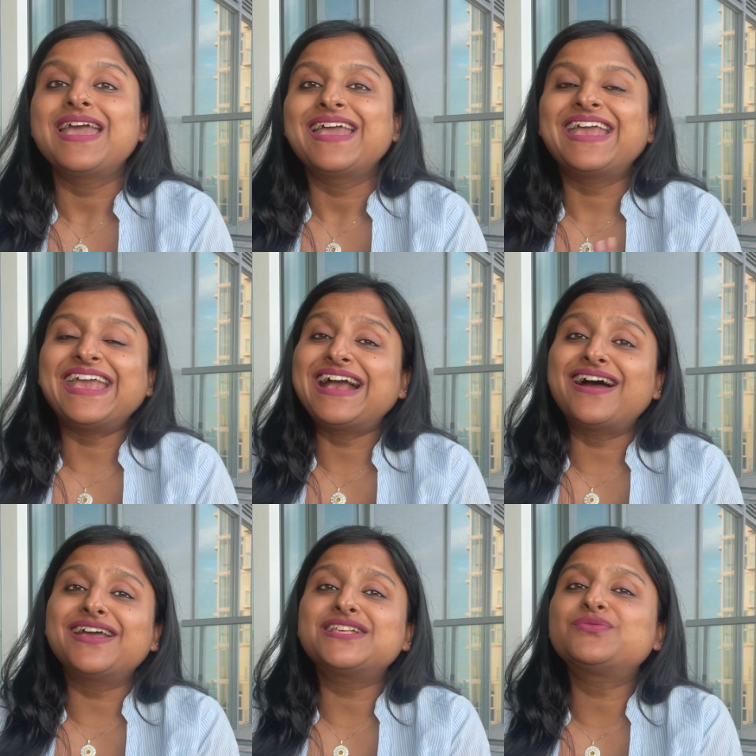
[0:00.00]
Hey
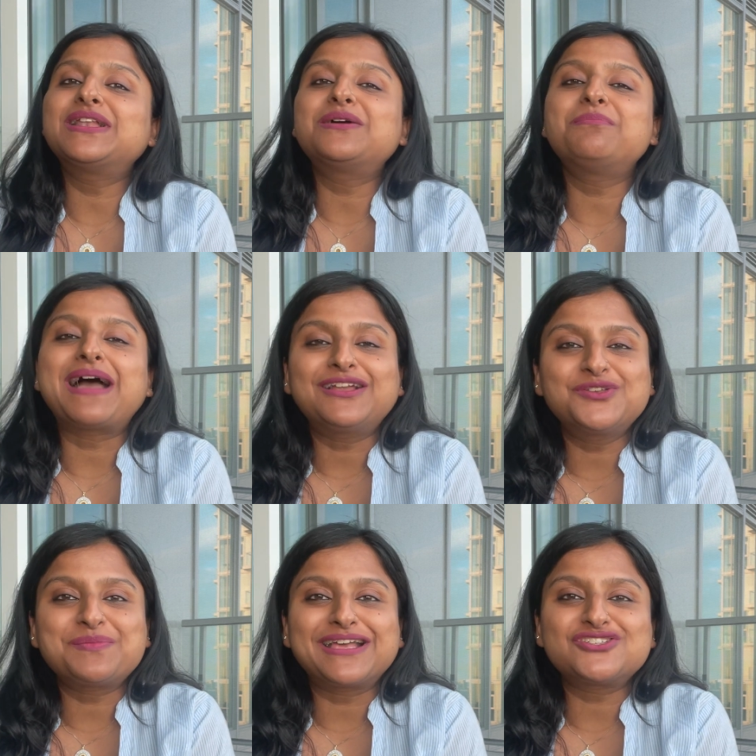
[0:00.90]
guys, welcome back
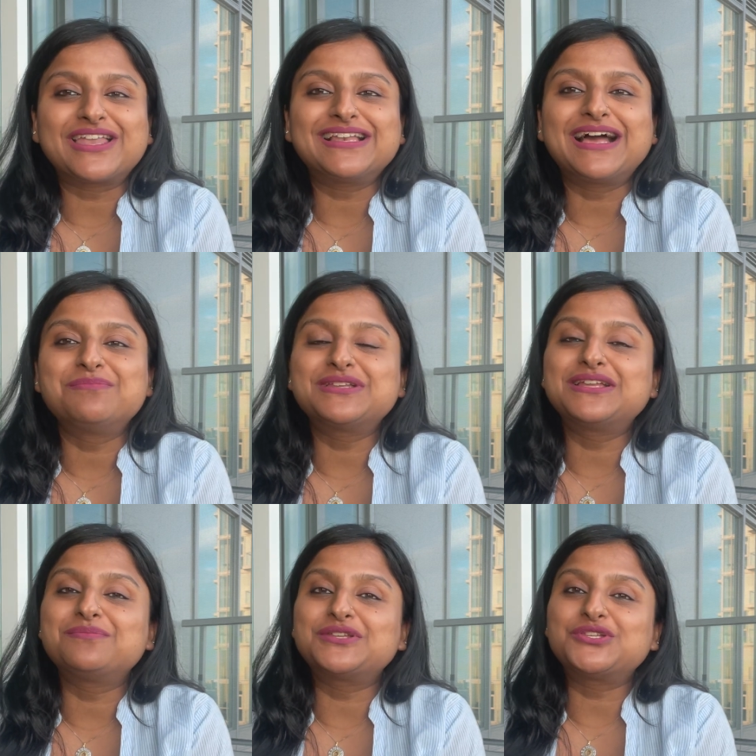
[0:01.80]
to my channel Humpty
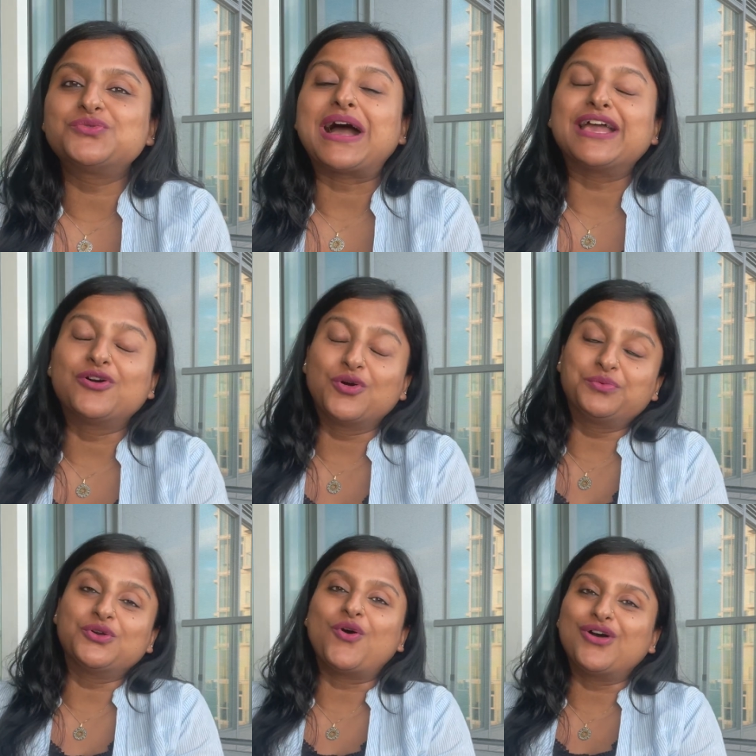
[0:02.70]
Dumpty 2. I hope
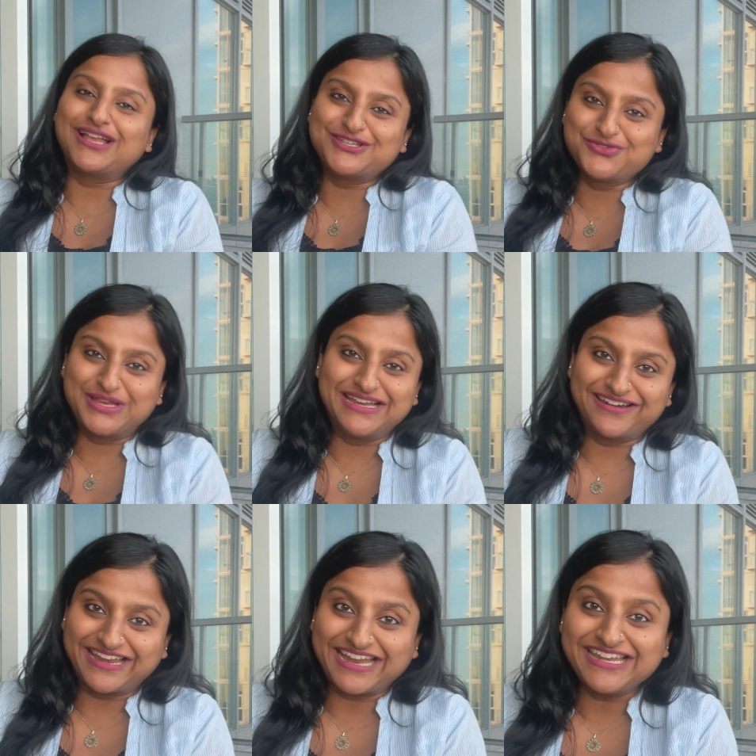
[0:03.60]
you all are doing
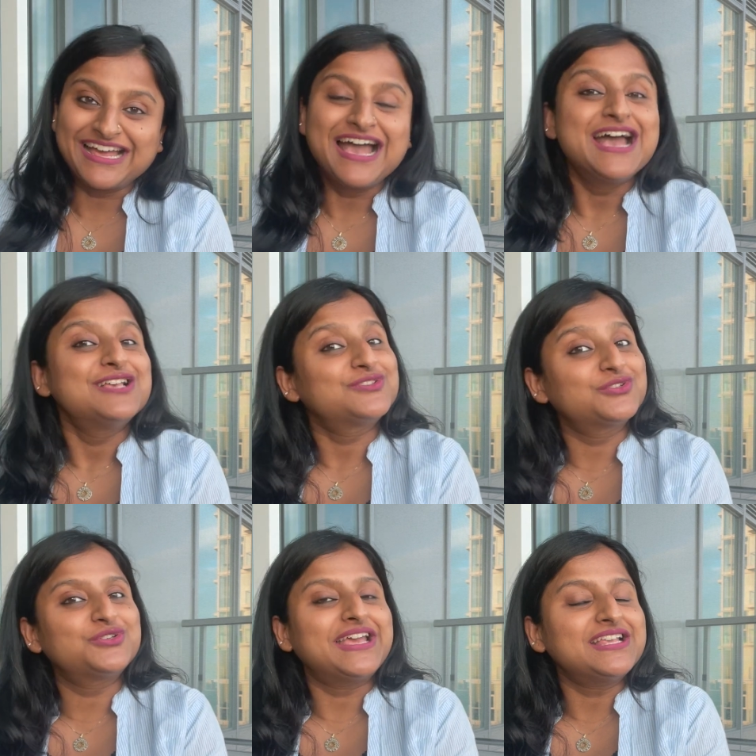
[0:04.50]
great.
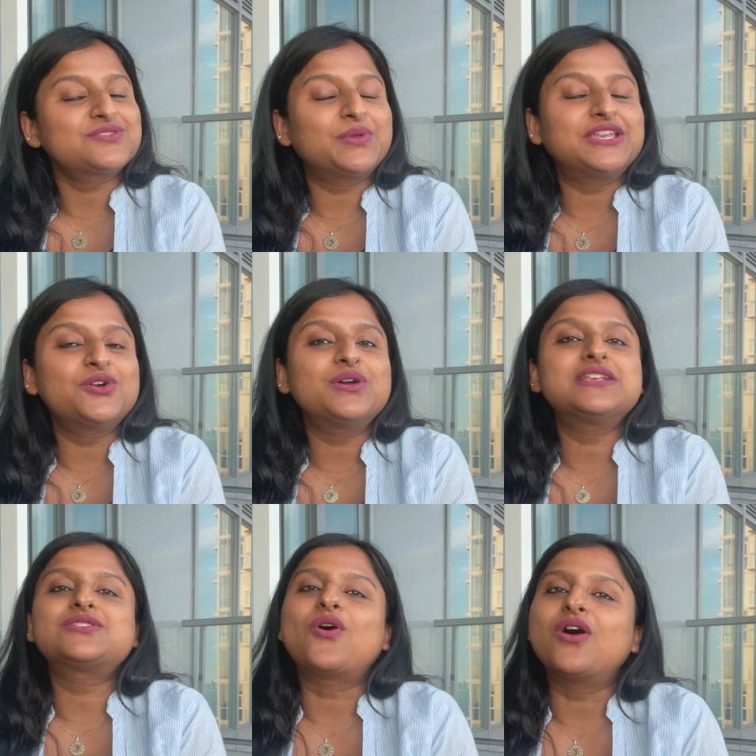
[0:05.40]
So today's video
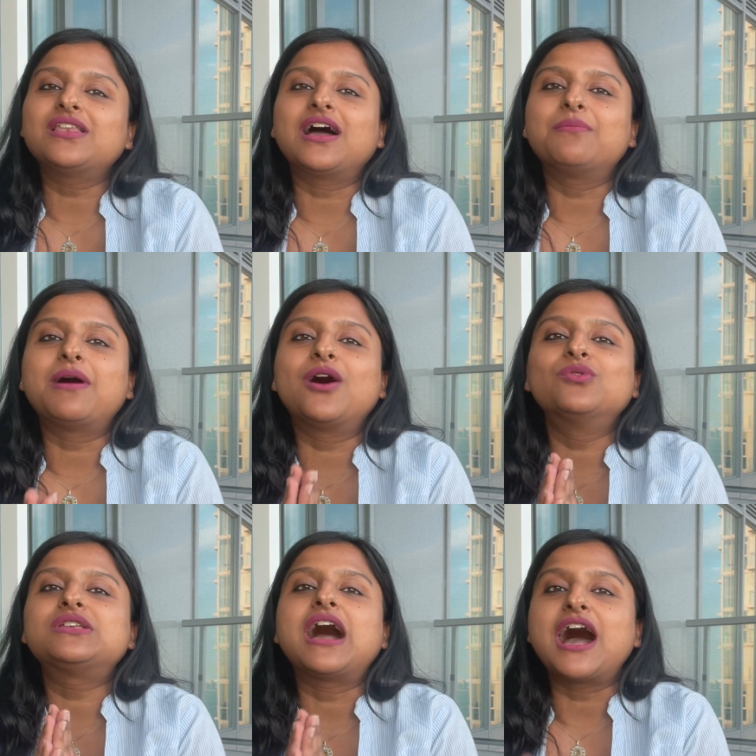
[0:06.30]
is all
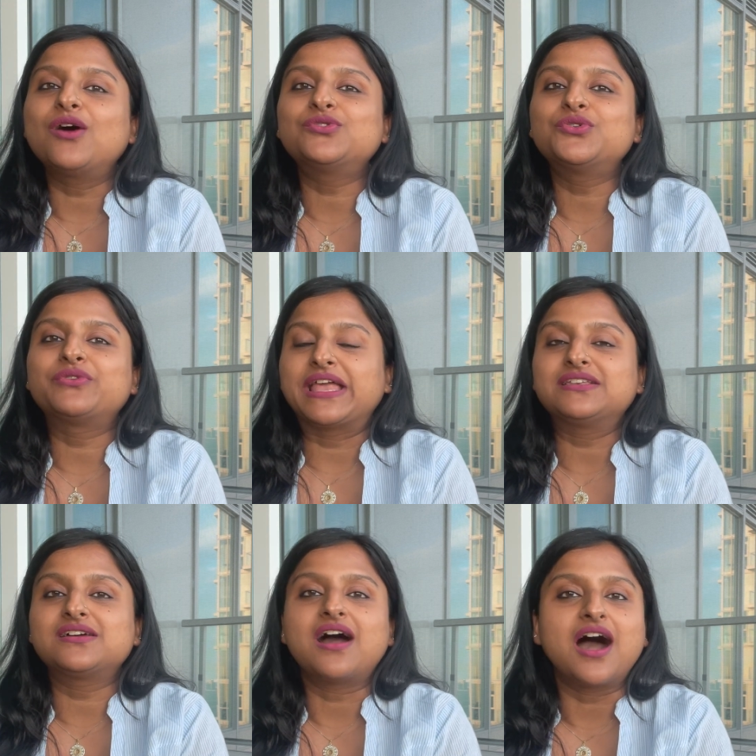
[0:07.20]
about how to
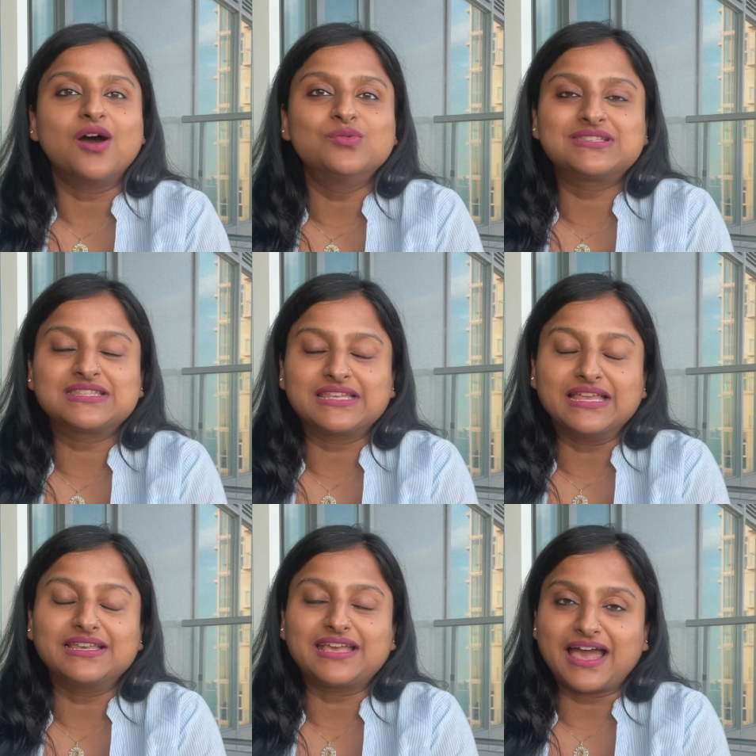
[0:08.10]
rent a house
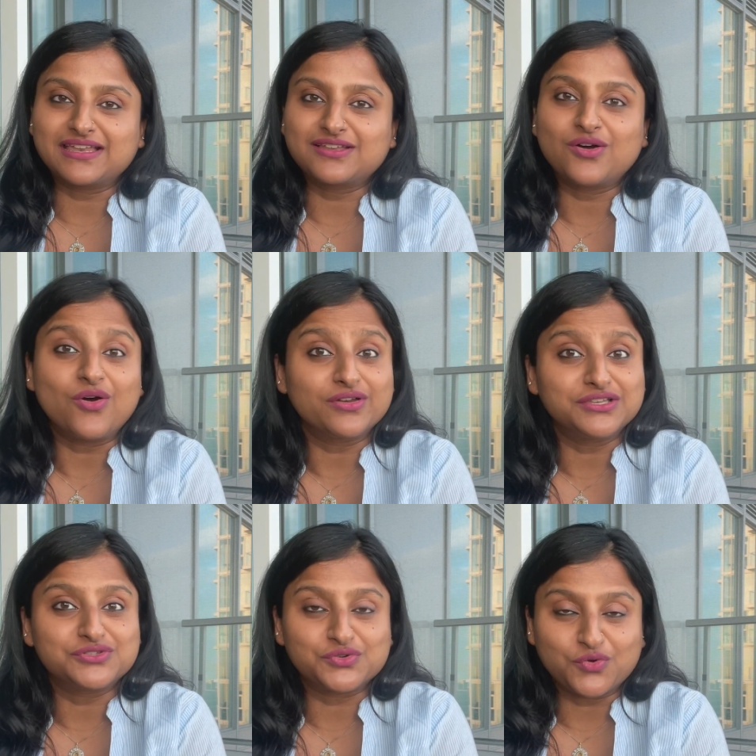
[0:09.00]
in Canada or
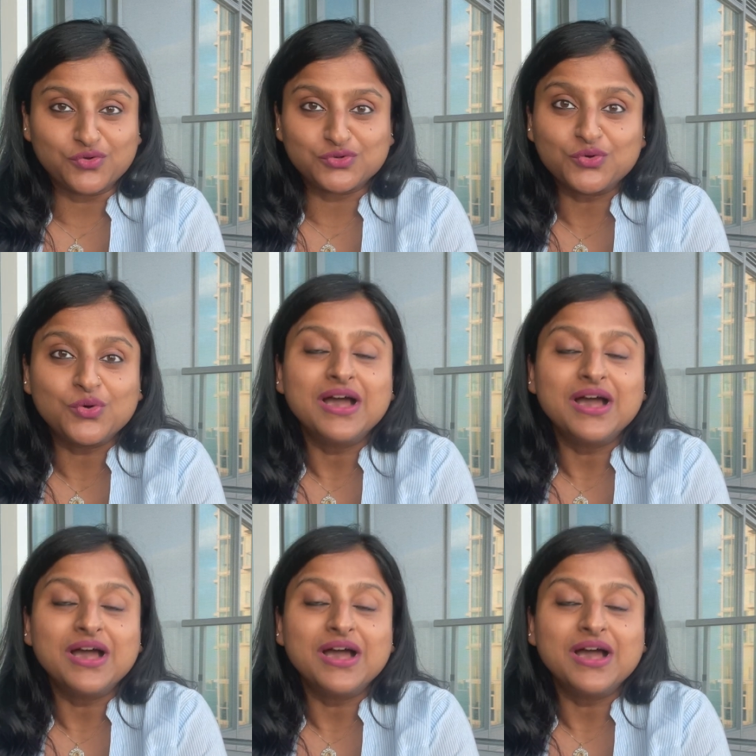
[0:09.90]
in Toronto.